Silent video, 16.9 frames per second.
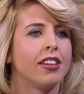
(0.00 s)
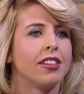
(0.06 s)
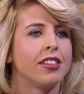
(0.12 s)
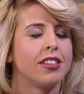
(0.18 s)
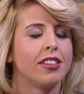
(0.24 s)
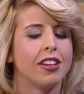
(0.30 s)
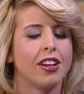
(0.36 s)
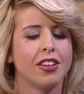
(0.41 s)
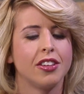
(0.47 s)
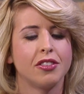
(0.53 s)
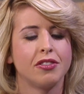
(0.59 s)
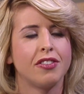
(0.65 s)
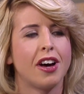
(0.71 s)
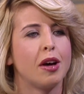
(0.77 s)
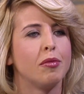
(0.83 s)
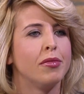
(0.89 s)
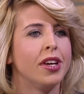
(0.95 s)
yeah, like the
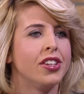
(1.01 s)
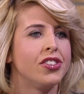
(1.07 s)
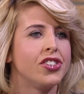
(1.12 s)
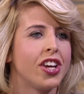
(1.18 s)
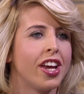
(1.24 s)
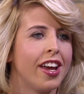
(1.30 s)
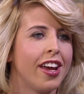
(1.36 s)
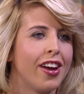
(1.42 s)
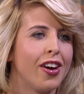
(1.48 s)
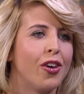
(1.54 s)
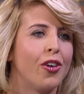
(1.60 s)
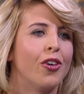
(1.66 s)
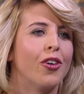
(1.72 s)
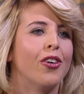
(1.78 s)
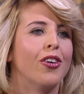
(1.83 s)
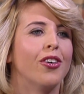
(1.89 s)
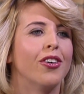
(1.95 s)
fat midget yeah.
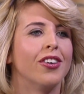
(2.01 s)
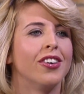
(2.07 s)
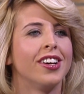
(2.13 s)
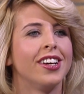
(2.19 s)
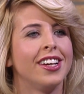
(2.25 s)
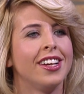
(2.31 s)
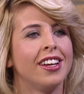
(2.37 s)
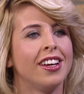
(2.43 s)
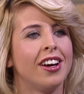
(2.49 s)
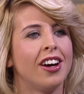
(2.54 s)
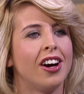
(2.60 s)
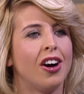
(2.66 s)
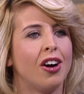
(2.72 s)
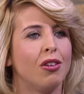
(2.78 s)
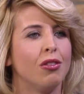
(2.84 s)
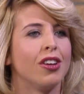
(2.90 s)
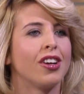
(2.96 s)
or
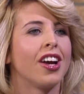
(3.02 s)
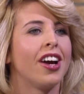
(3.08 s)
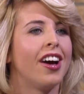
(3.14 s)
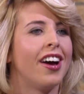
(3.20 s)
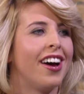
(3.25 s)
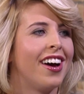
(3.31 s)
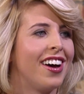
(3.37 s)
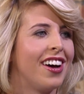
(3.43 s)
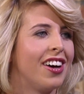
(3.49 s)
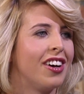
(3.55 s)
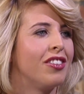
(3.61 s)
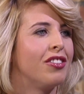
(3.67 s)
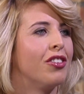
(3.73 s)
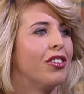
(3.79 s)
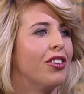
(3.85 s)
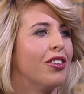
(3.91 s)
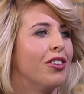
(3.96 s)
oh, look at
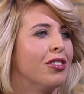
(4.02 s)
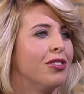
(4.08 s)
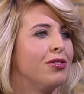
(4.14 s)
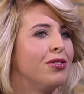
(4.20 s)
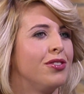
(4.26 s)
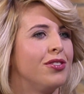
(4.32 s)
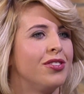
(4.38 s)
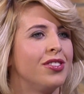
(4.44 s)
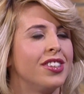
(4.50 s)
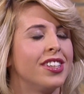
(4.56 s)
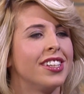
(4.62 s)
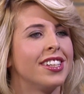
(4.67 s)
her, or... So how